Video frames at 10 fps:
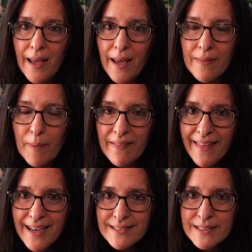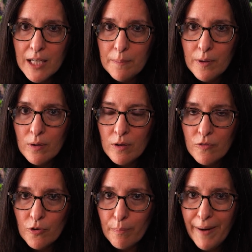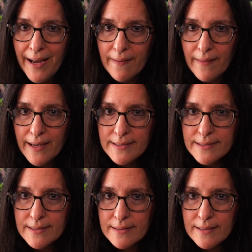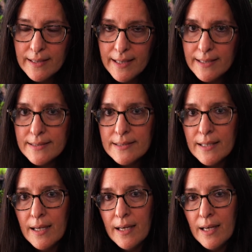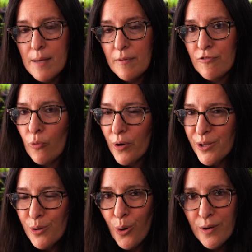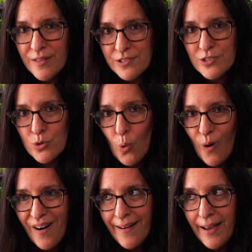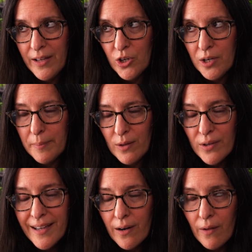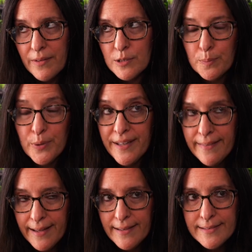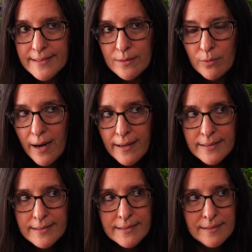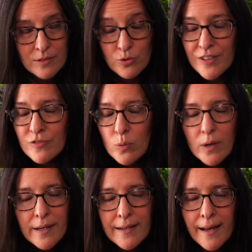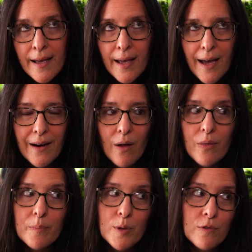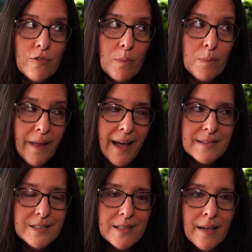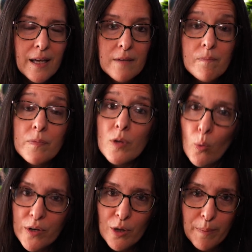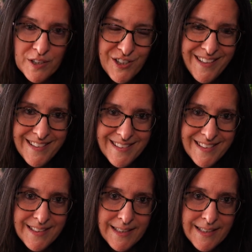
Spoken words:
And my last tip for buying less is, before you go to the store and you're going to be looking at all these pretty things, the rocks and the driftwood and all the beautiful plants, know what your budget is,